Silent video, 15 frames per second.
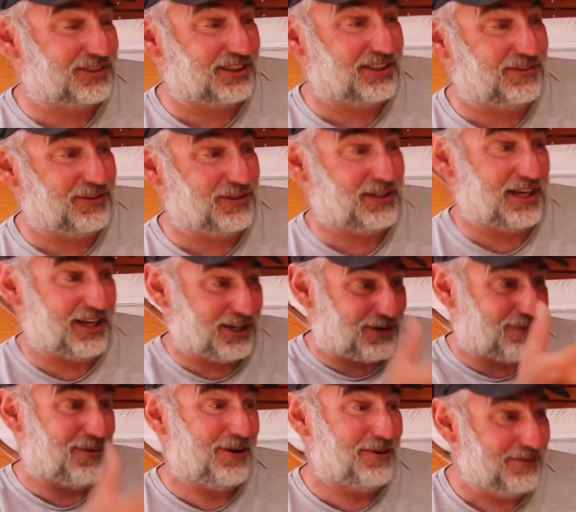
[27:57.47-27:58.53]
you get a
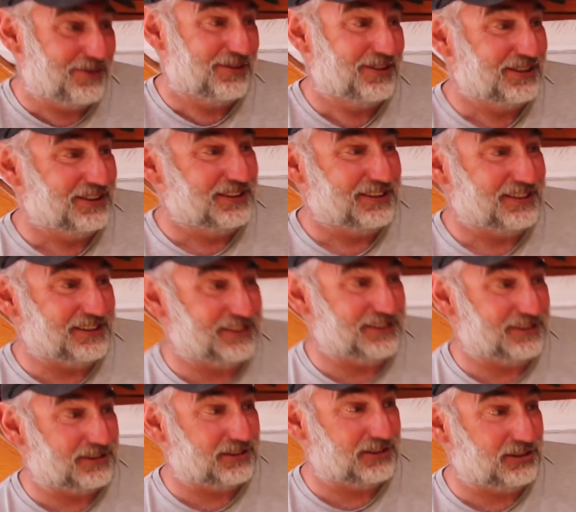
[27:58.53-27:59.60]
quote and